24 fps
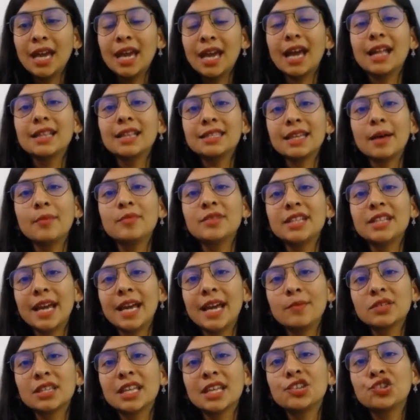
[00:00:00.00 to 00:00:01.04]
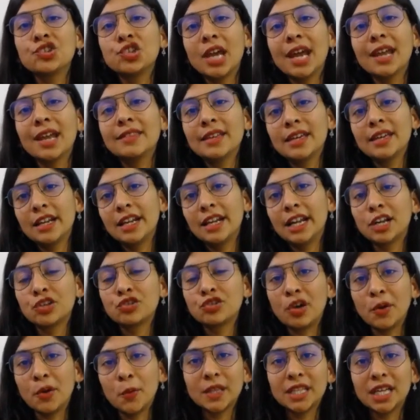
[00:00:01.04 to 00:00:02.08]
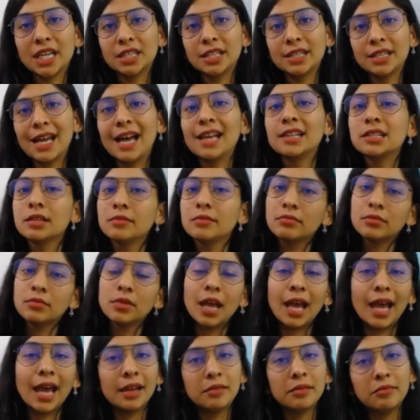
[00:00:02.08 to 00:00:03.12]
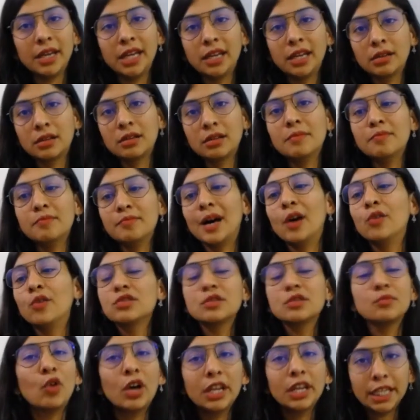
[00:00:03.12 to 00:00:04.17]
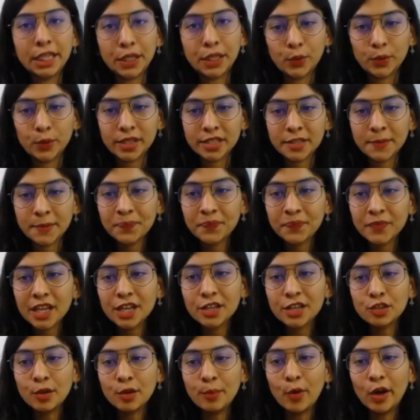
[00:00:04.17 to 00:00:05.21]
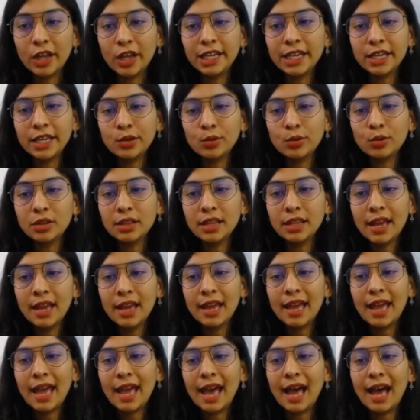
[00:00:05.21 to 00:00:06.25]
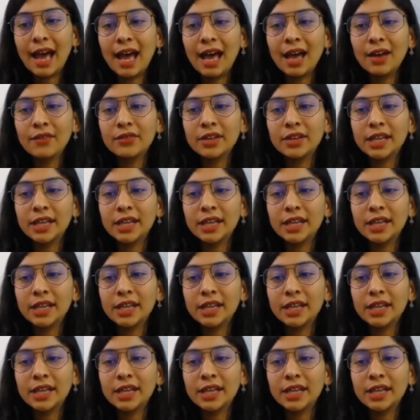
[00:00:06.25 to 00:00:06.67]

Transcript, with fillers: And sometimes they share their electron with other atom and make compounds, molecules. So molecule have